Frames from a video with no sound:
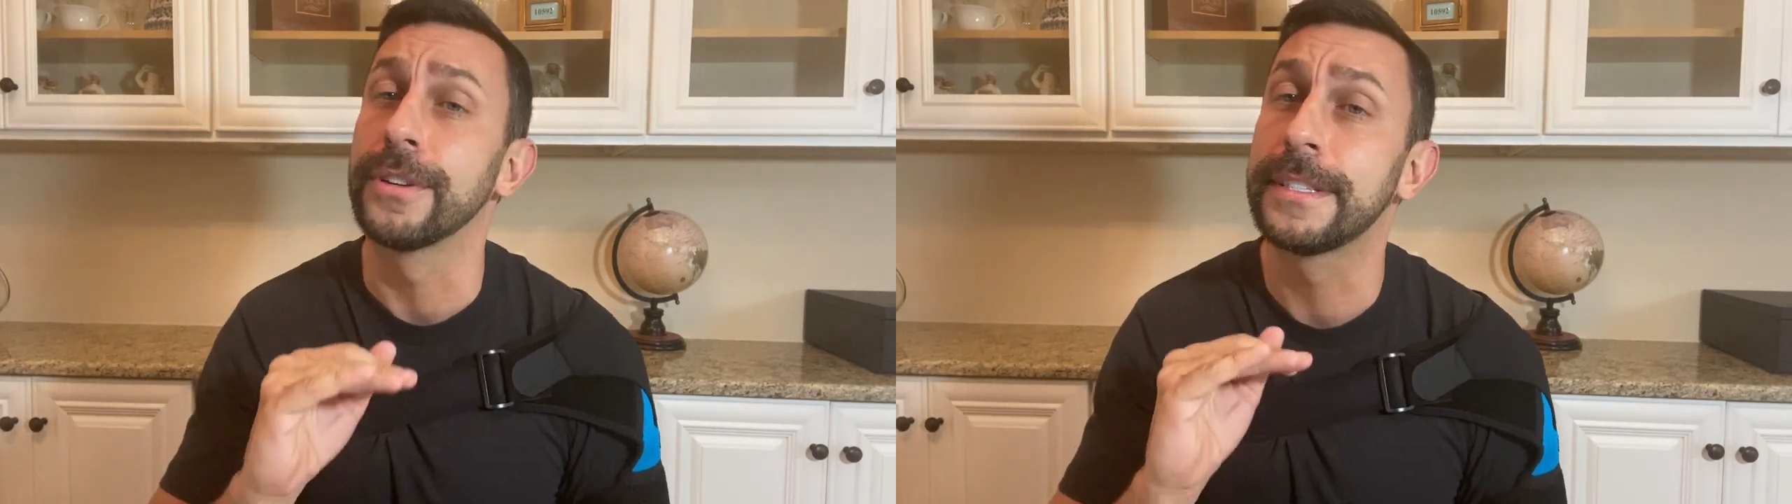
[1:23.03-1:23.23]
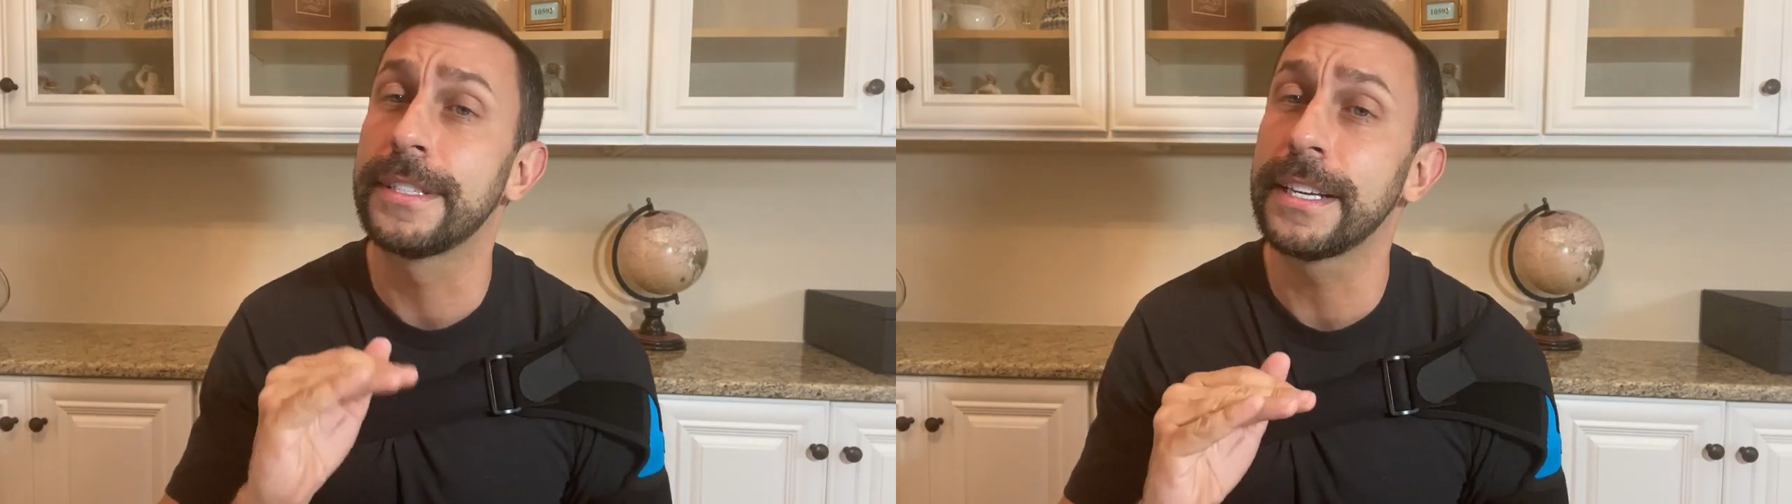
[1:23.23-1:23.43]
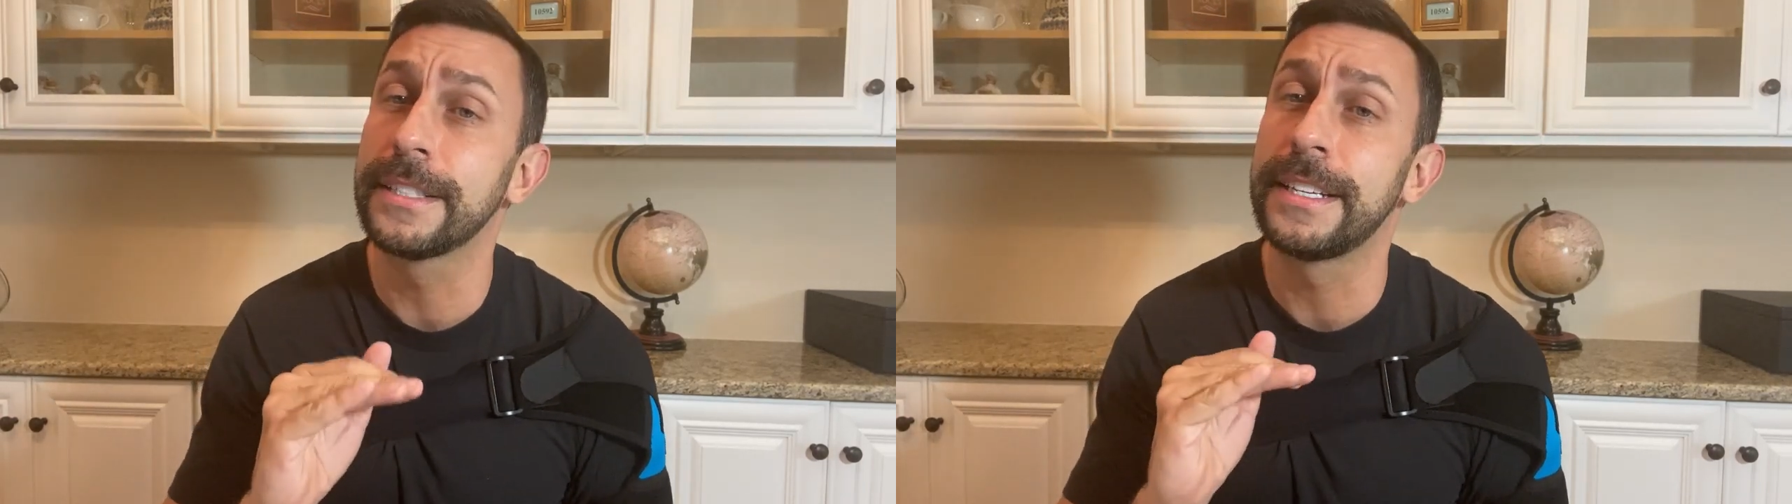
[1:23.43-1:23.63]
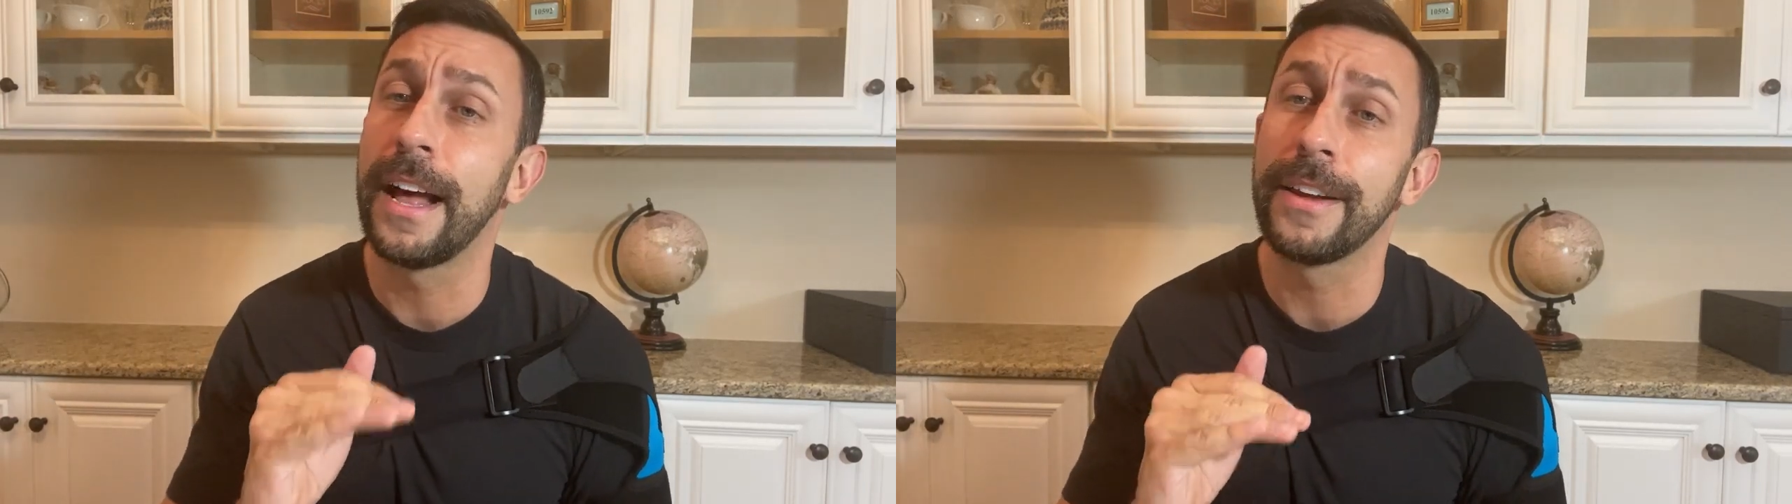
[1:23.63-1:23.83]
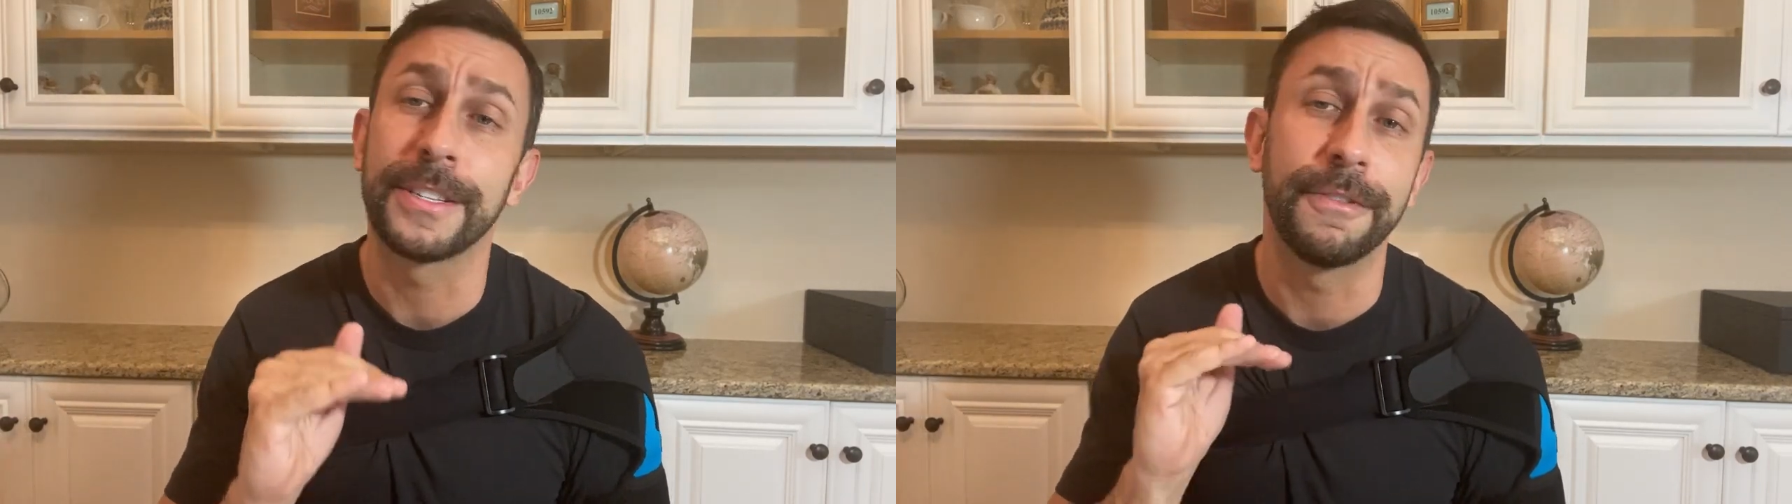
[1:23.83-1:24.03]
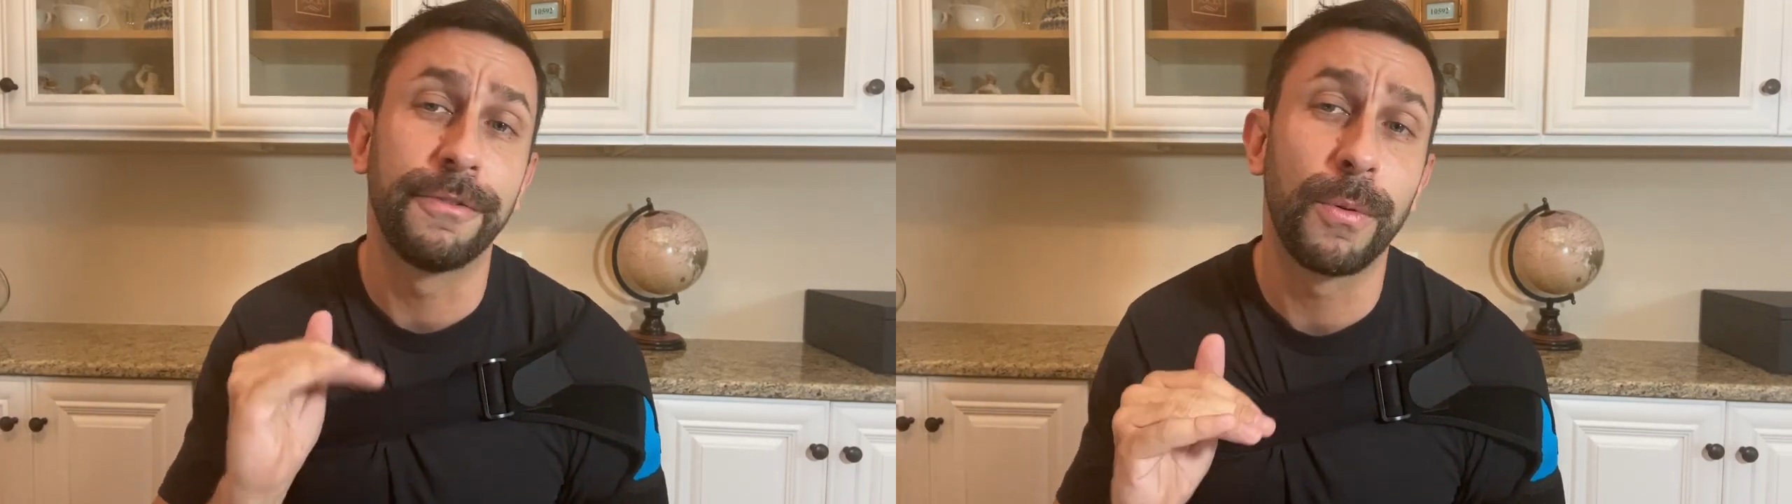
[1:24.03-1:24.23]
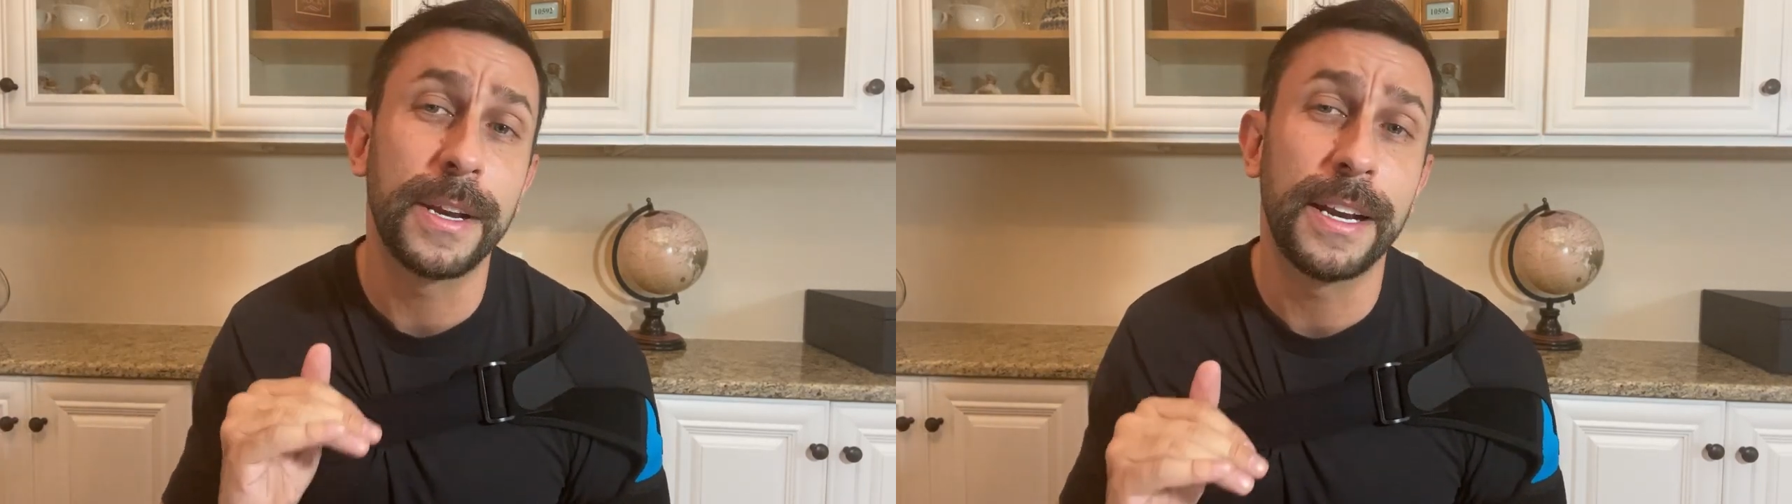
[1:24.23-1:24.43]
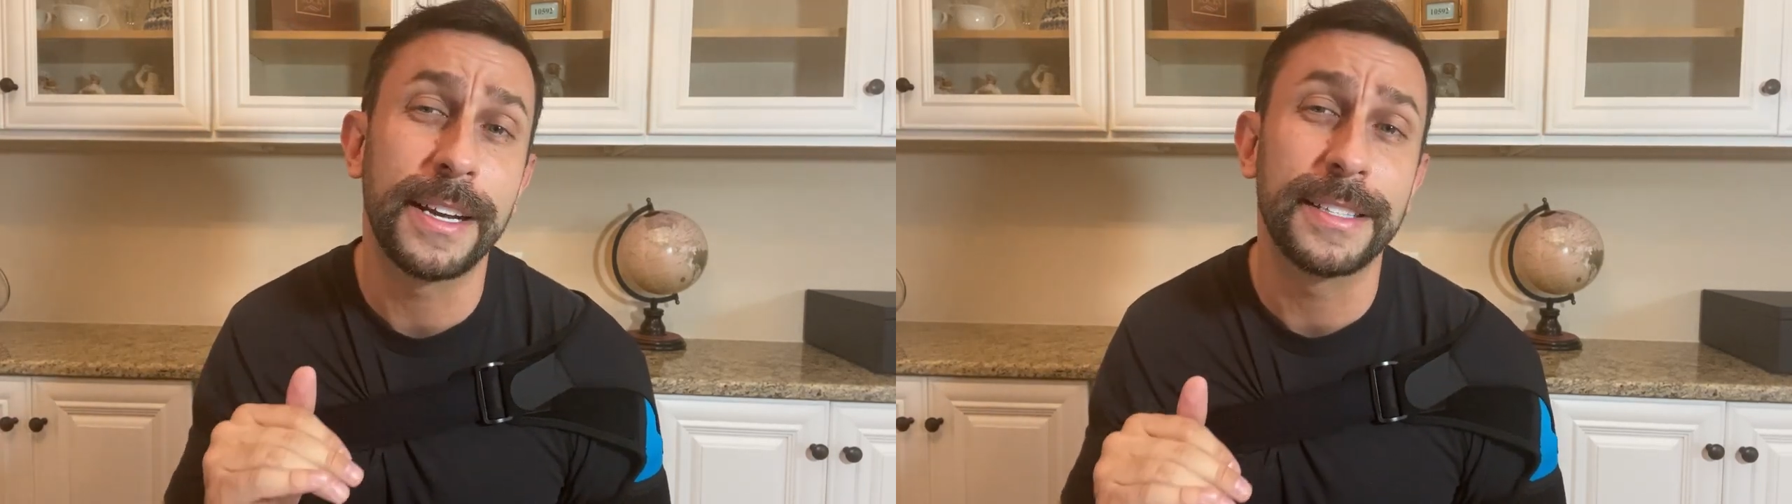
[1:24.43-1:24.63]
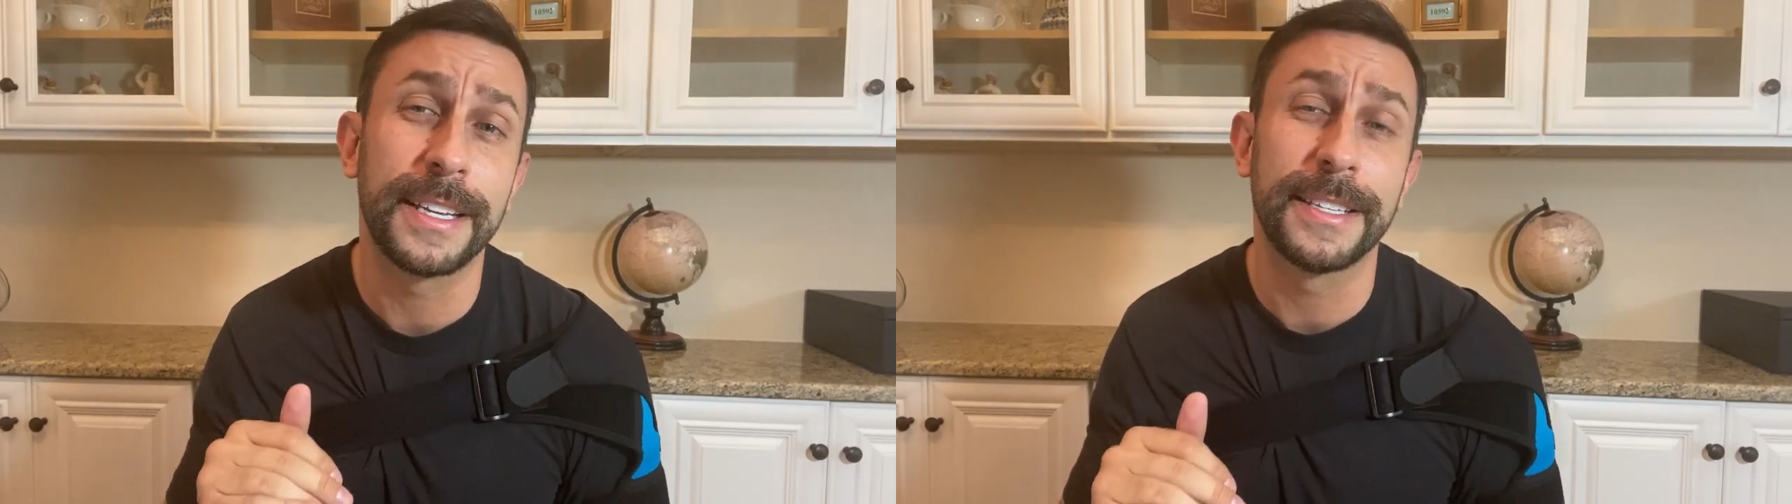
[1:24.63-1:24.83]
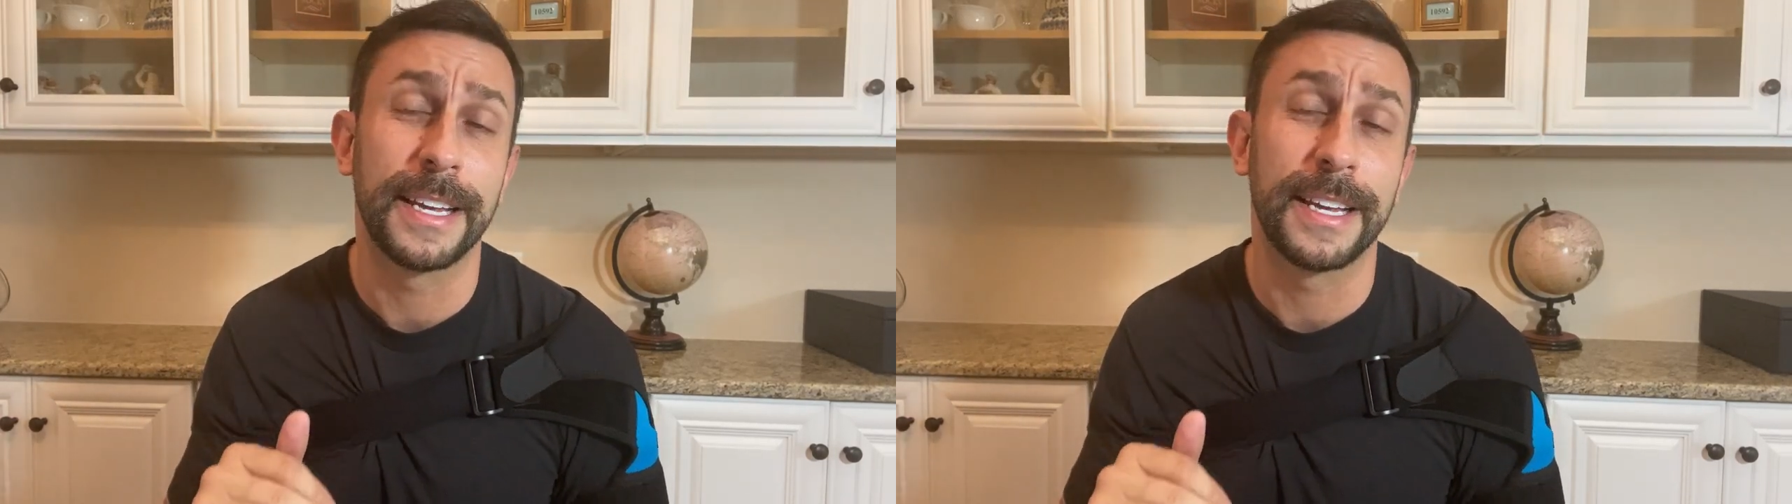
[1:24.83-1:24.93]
$6.49